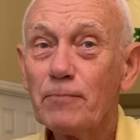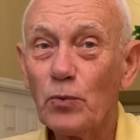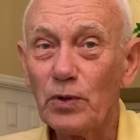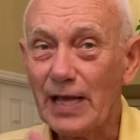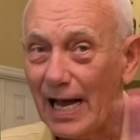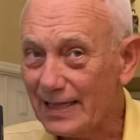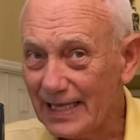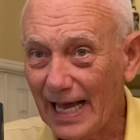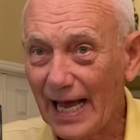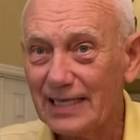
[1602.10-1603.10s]
without
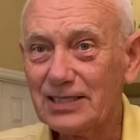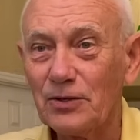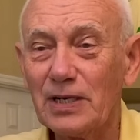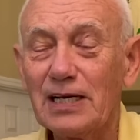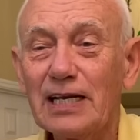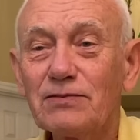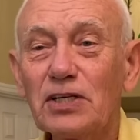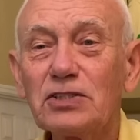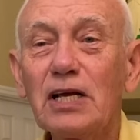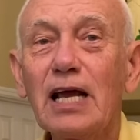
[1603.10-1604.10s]
that. So he leaves
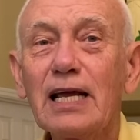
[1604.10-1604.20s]
us